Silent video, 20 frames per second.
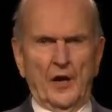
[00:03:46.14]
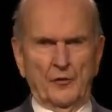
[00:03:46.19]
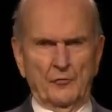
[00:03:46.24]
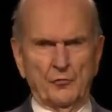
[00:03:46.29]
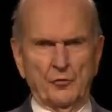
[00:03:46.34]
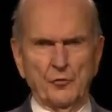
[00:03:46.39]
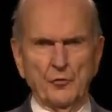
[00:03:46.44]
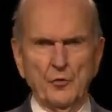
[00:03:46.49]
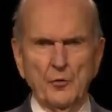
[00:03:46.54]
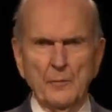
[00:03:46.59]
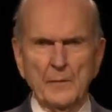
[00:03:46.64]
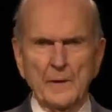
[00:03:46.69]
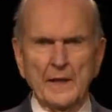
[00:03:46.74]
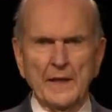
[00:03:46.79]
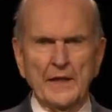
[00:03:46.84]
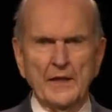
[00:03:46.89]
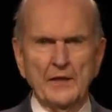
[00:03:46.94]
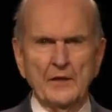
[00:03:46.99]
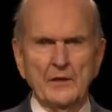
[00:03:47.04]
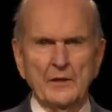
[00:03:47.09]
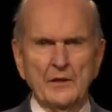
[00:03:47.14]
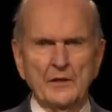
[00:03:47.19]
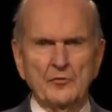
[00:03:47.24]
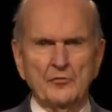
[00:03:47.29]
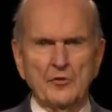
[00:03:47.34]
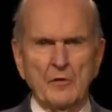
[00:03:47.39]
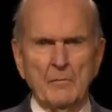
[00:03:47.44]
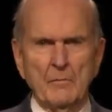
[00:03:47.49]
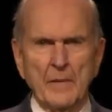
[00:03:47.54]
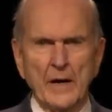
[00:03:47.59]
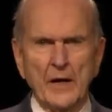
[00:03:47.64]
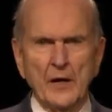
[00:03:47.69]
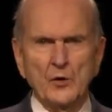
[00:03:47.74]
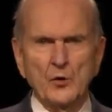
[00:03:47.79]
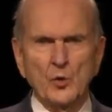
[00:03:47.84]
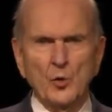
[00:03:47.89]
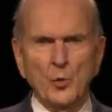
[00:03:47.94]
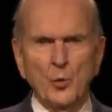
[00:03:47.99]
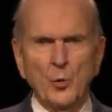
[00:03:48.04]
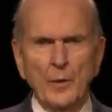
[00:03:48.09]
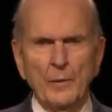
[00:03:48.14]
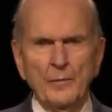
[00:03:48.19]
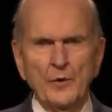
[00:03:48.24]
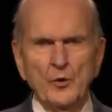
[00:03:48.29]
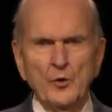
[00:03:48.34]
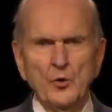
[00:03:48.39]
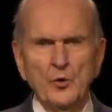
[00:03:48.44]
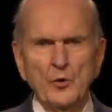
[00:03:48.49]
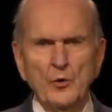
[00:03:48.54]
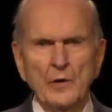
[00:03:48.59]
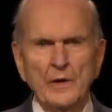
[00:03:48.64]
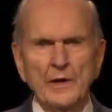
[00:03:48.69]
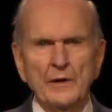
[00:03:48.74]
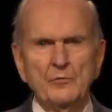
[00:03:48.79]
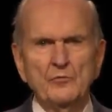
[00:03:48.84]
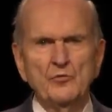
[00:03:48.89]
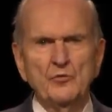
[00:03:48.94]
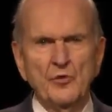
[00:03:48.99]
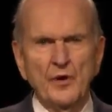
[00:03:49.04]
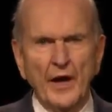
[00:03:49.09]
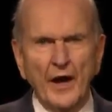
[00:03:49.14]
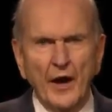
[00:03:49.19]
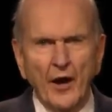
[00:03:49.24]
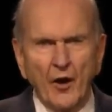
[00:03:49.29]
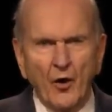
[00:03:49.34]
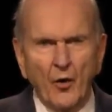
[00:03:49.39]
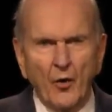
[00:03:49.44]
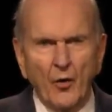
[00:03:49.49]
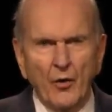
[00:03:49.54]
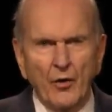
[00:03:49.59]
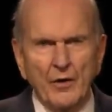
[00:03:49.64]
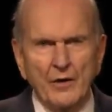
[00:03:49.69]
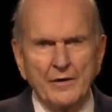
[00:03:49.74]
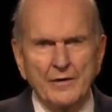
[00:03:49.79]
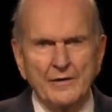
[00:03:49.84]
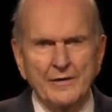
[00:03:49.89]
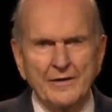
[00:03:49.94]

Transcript: A true millennial is a man or woman who lives now